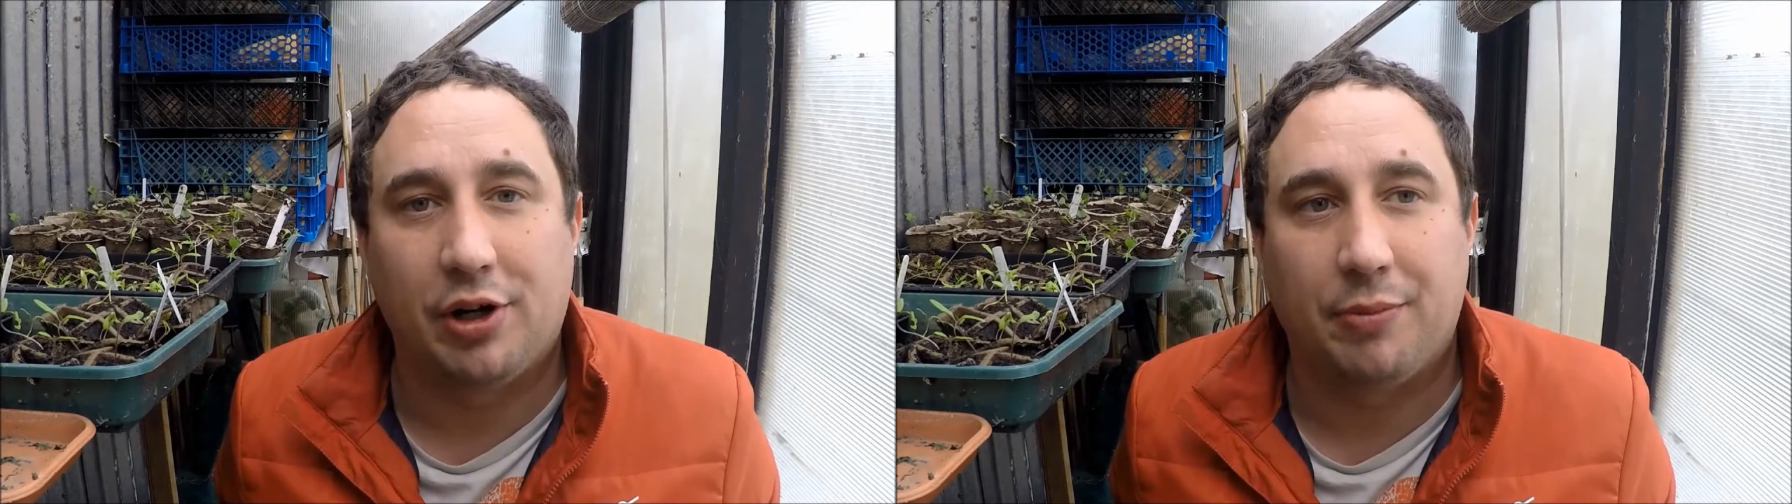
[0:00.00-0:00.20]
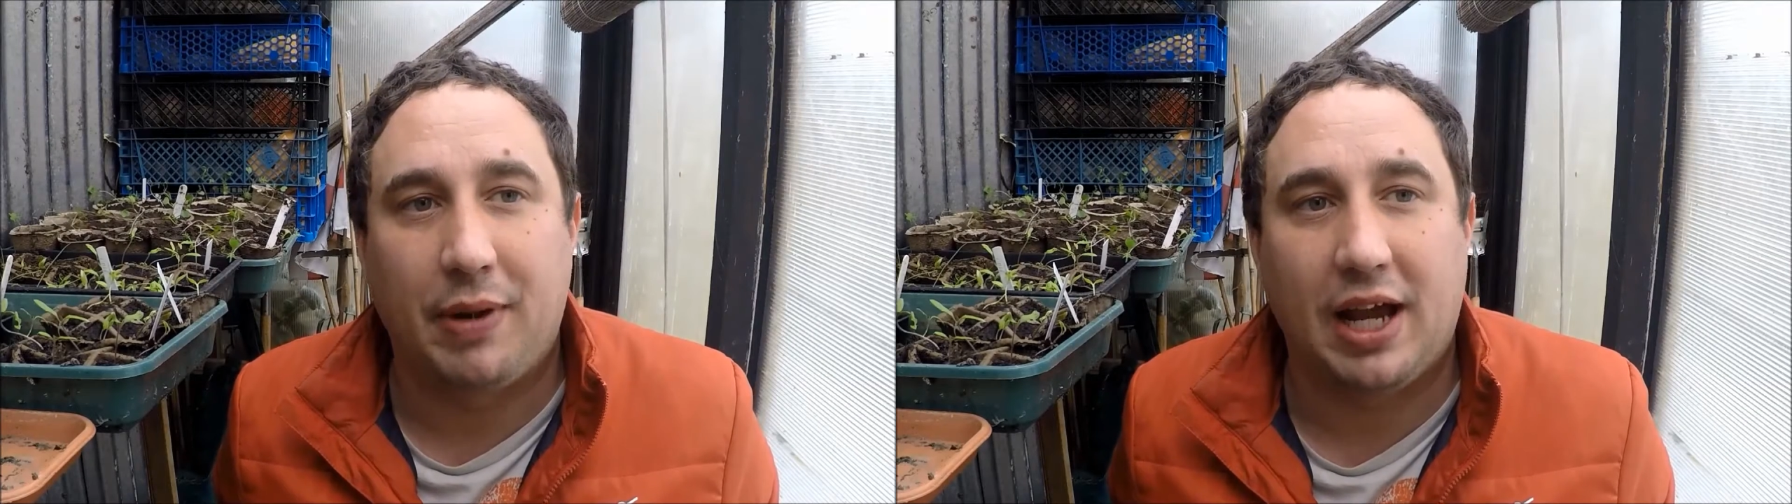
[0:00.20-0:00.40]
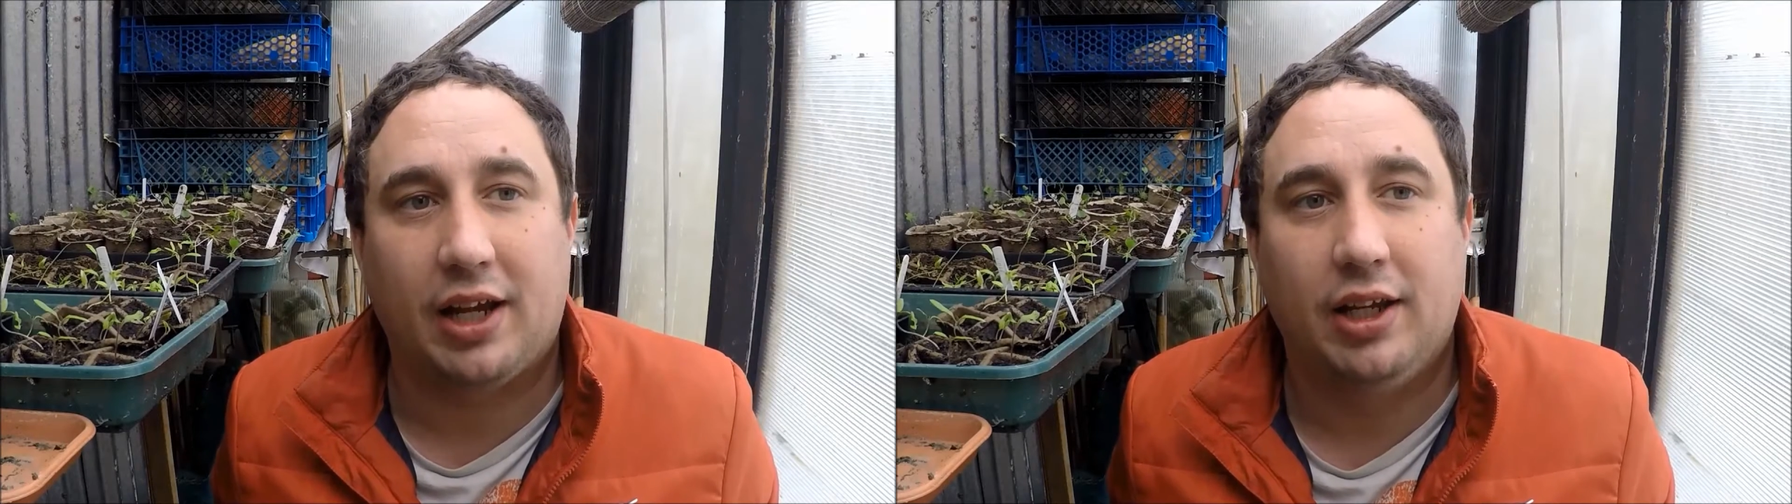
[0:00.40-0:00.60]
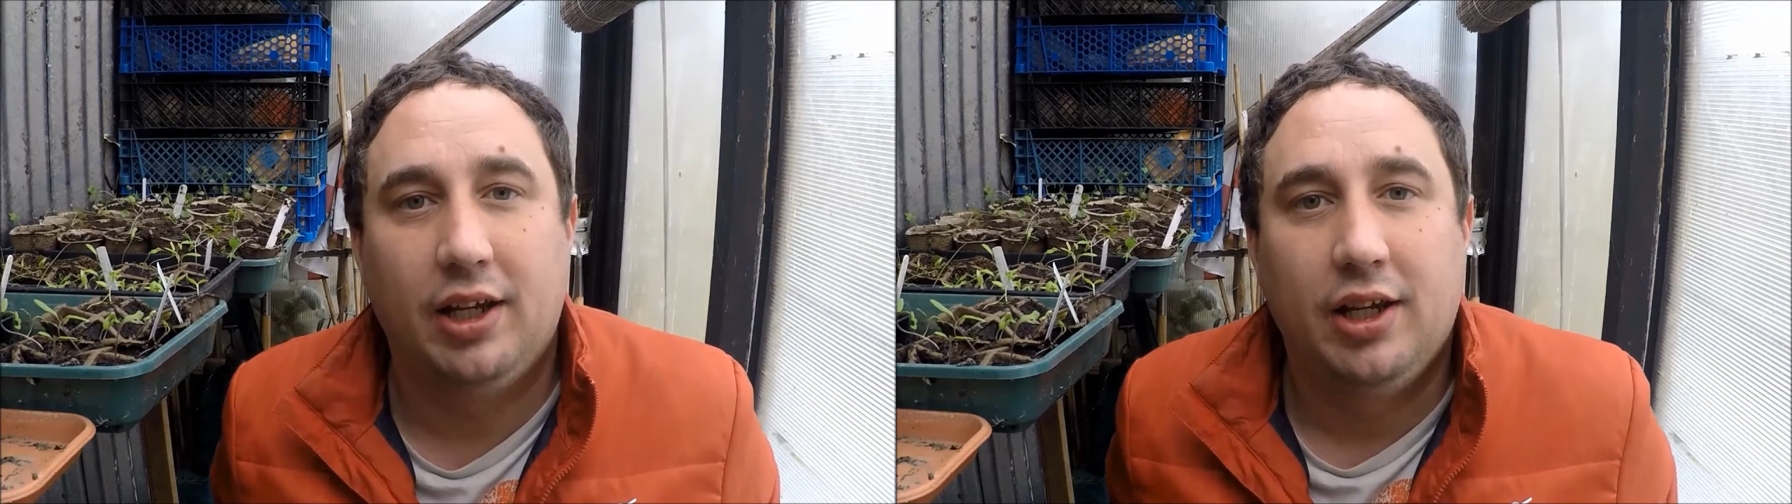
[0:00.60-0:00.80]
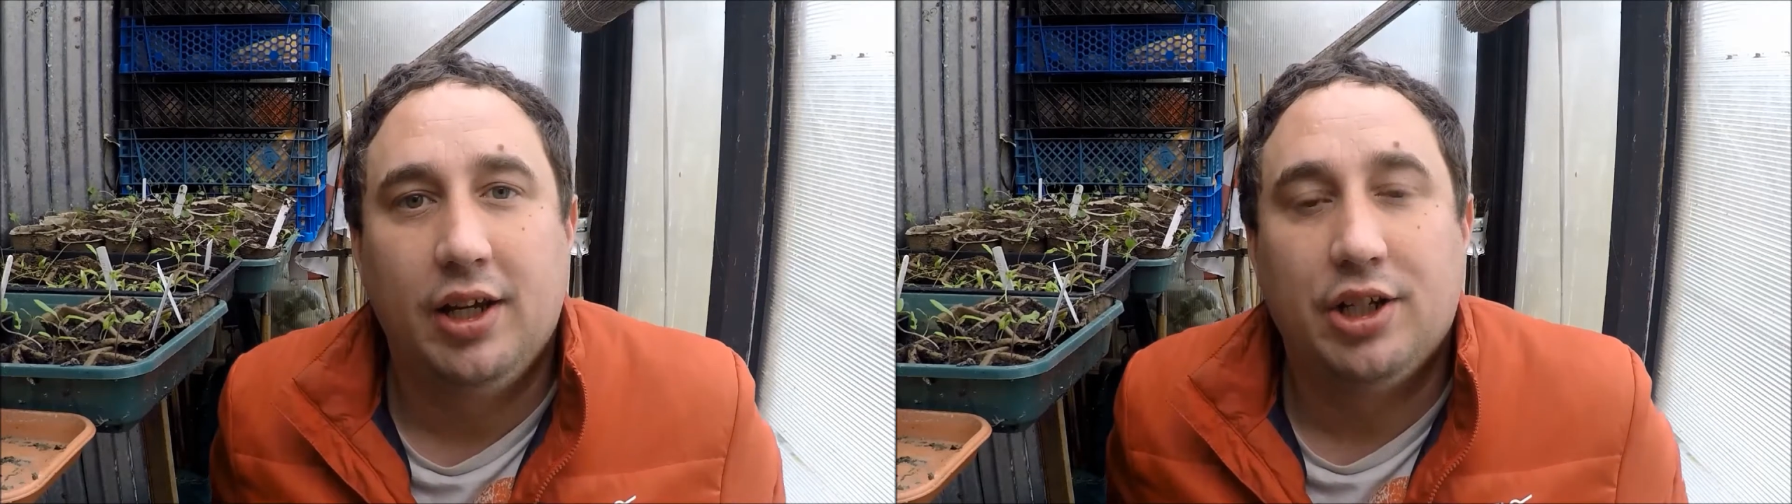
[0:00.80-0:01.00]
welcome back
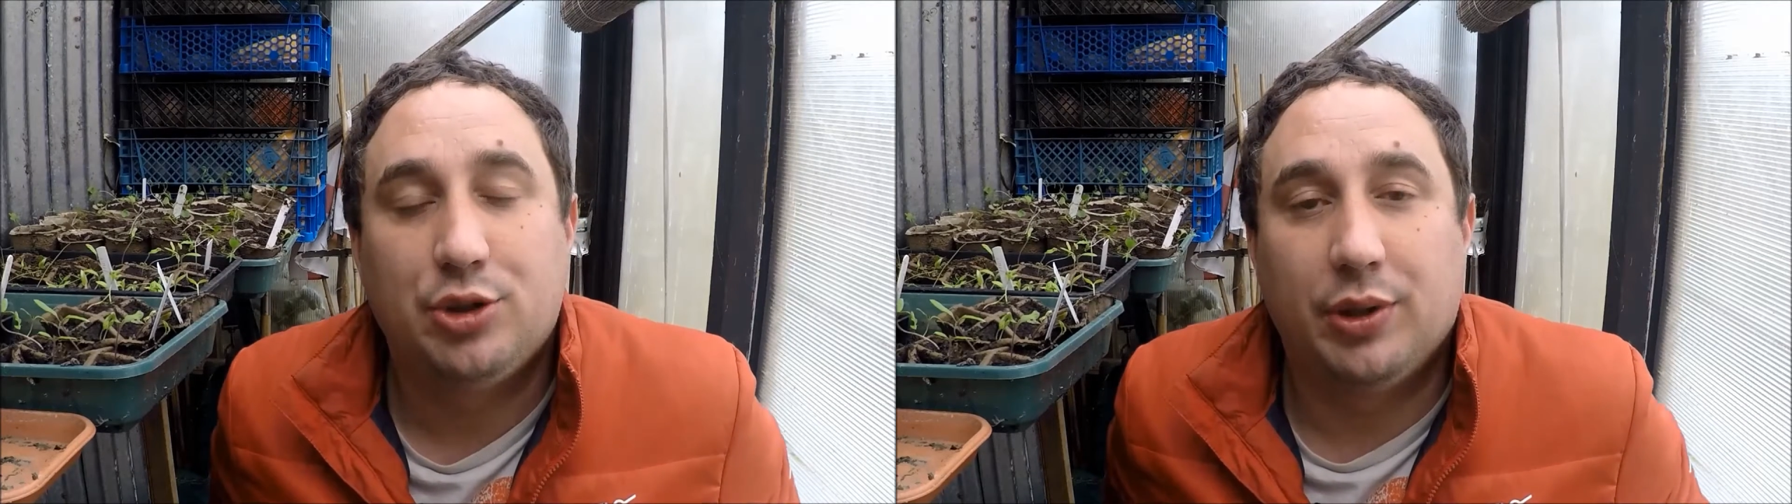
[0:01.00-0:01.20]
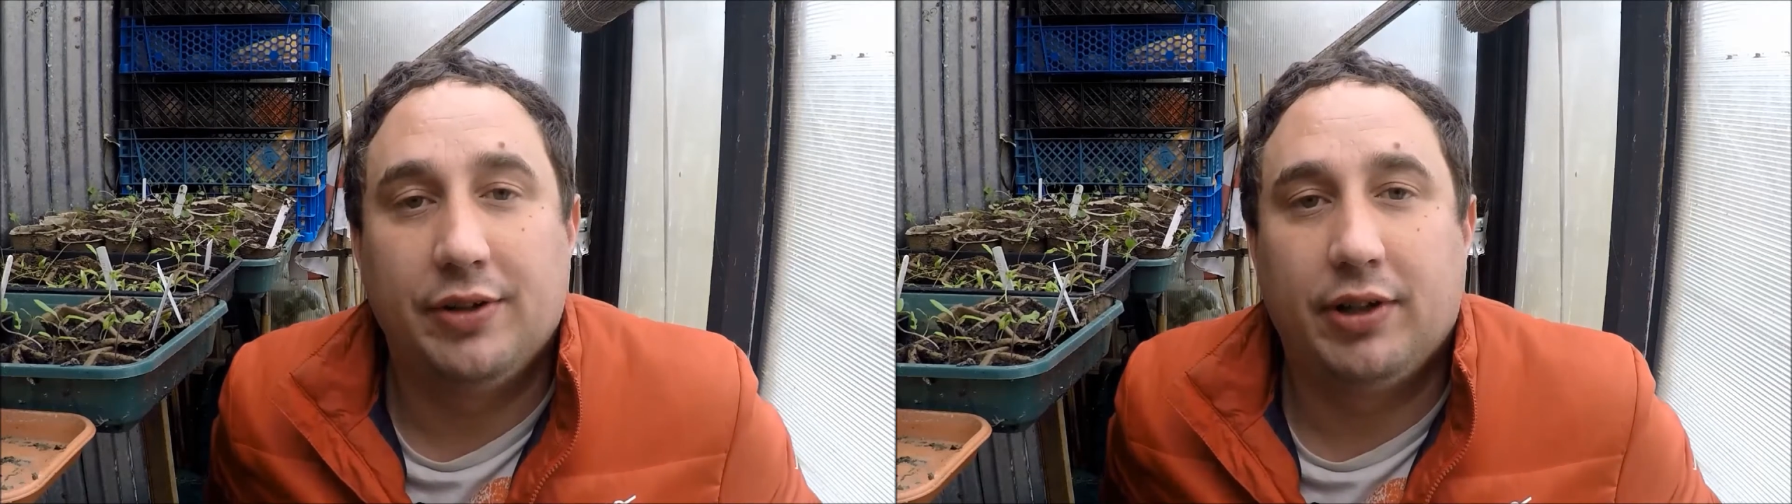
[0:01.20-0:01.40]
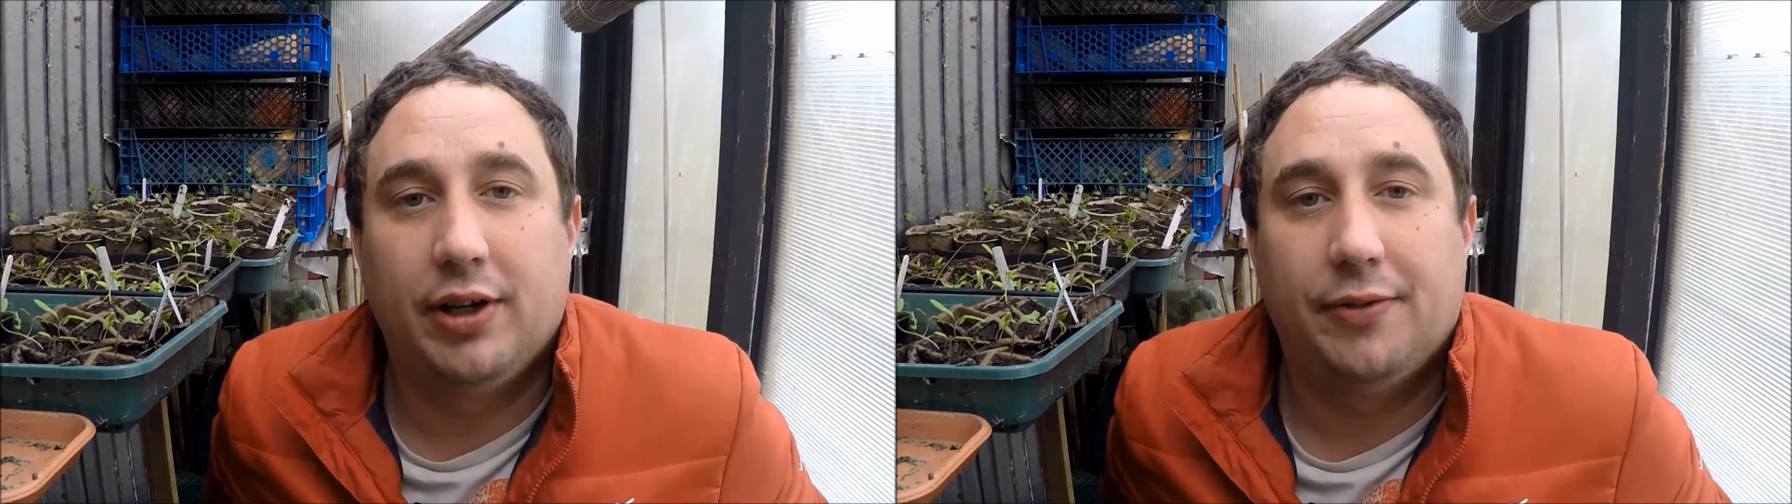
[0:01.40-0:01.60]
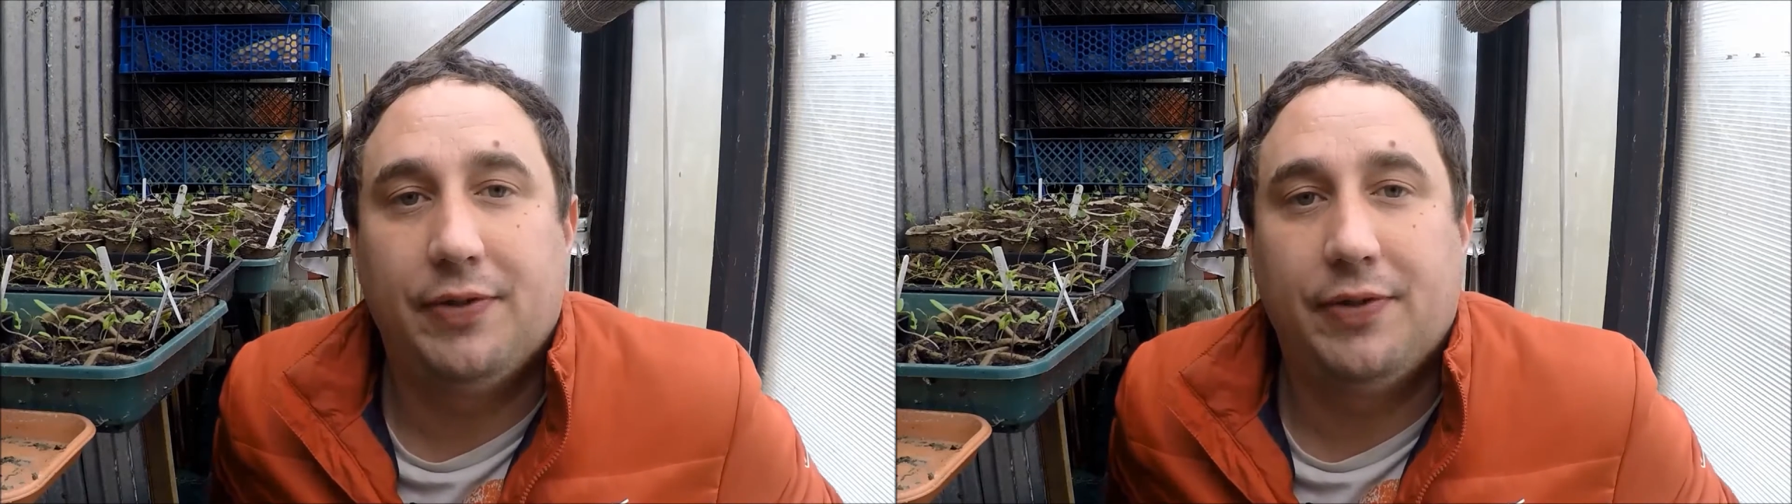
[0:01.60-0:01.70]
to another